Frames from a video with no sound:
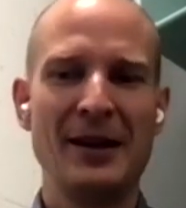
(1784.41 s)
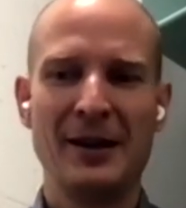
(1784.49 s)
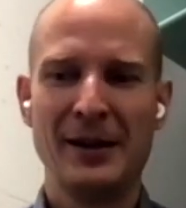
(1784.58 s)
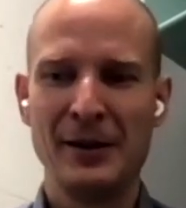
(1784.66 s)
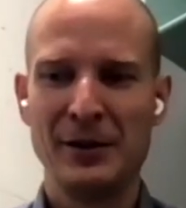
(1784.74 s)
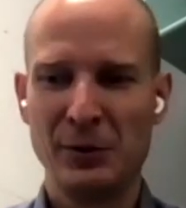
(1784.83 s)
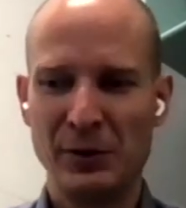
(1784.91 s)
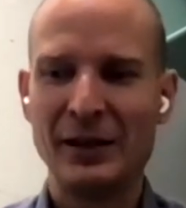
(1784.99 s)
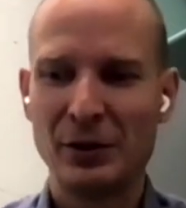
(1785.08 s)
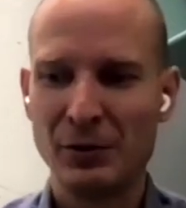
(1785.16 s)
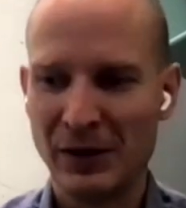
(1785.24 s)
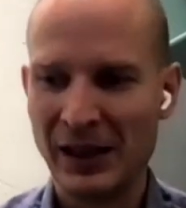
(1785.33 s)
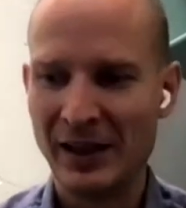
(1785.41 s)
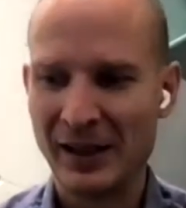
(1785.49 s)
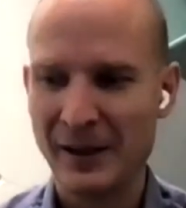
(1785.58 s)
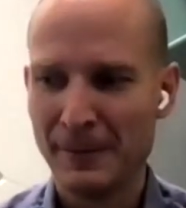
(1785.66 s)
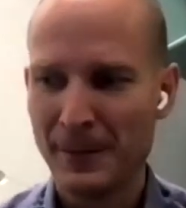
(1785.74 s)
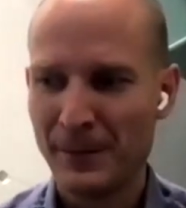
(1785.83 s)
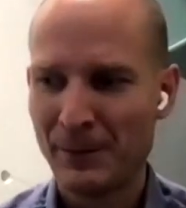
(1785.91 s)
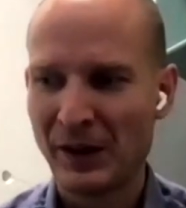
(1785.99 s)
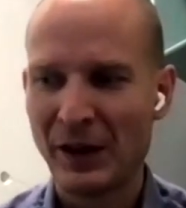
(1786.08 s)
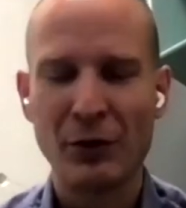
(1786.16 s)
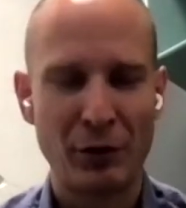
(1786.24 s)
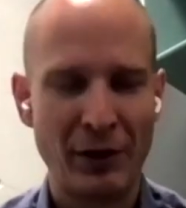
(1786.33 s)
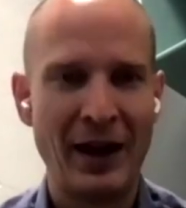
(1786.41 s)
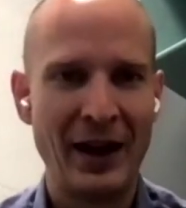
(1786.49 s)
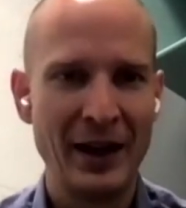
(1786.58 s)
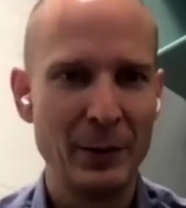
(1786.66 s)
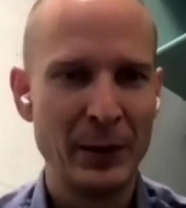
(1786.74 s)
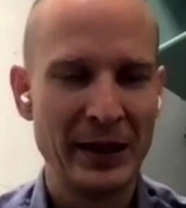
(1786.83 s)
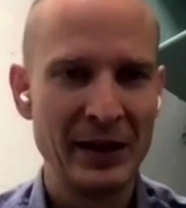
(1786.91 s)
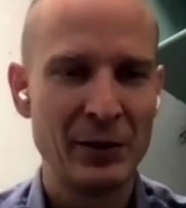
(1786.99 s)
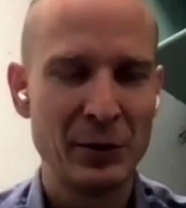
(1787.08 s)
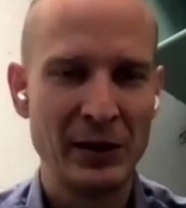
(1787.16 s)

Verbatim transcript: uh, you need to really try with it.